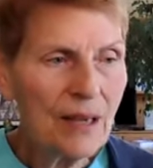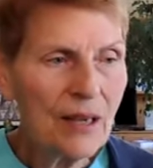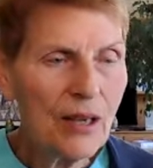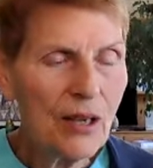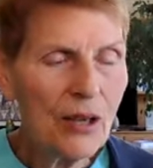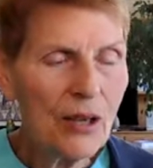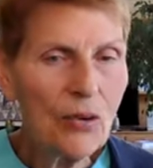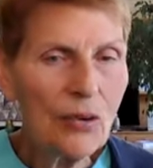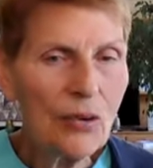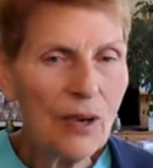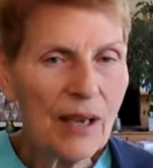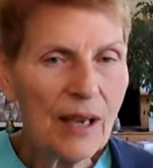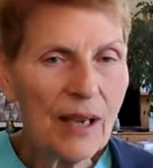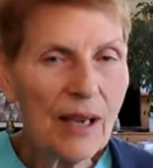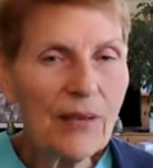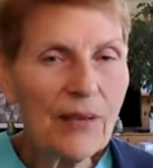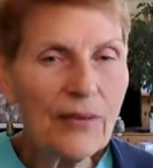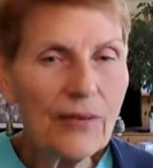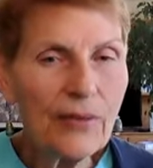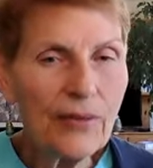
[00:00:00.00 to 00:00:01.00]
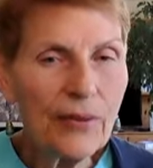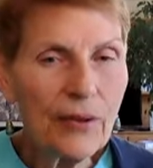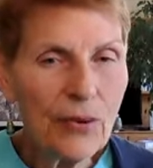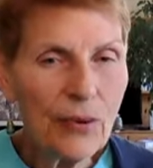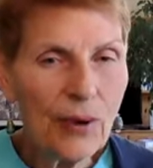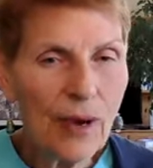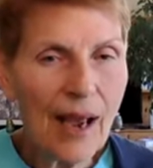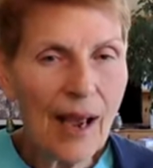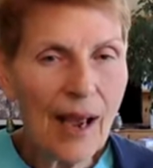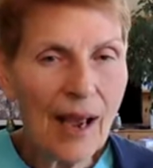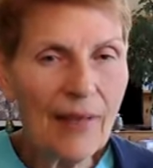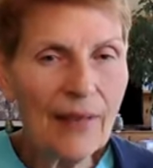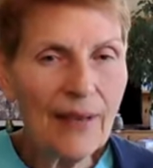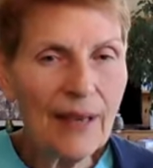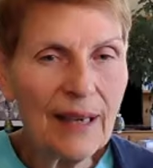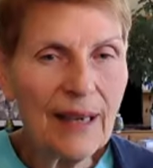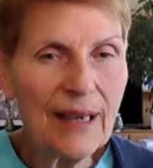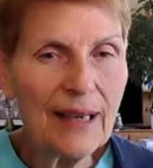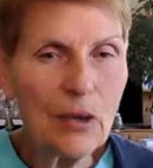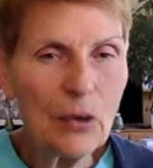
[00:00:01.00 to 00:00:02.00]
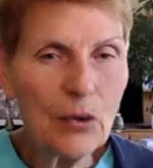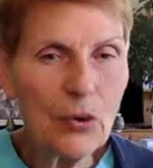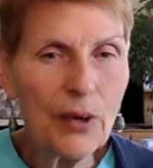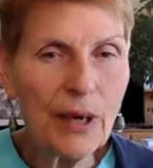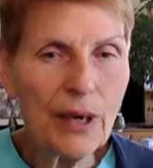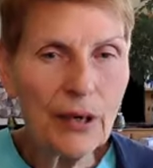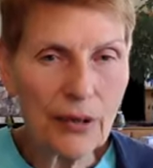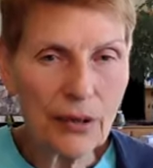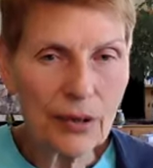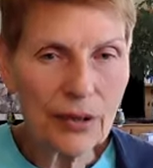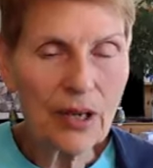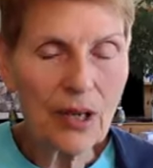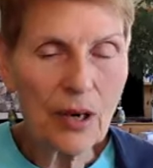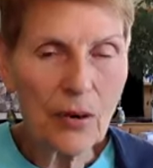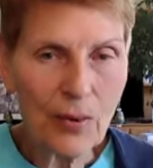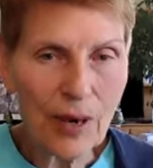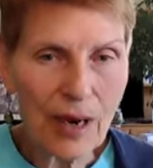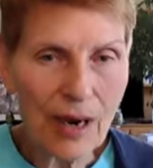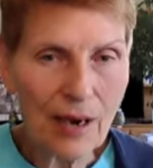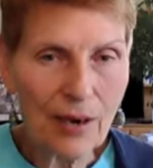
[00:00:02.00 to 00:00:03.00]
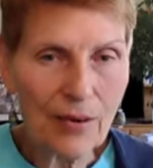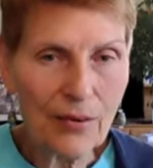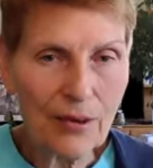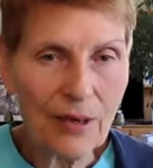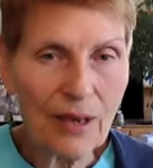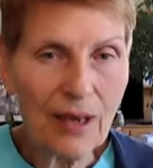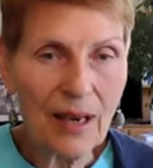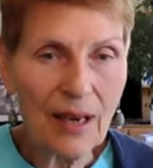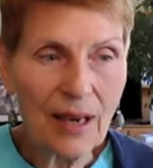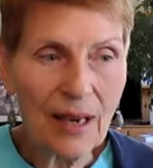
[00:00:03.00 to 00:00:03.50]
If you have any critters around,